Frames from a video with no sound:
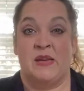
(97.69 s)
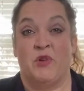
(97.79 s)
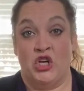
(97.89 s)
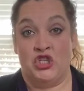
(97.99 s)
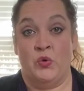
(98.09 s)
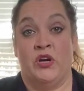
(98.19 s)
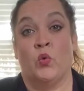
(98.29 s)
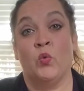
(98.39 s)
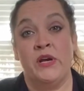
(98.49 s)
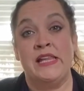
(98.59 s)
I'm going to do it in a
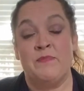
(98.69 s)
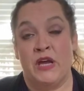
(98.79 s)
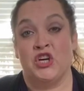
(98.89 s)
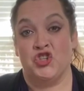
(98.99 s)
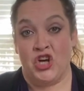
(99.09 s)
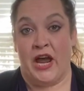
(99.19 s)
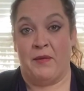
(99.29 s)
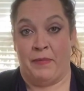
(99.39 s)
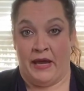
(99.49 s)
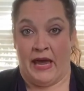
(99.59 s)
really big
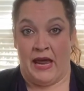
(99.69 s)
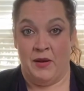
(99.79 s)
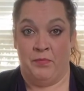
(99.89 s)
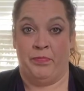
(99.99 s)
giant pot.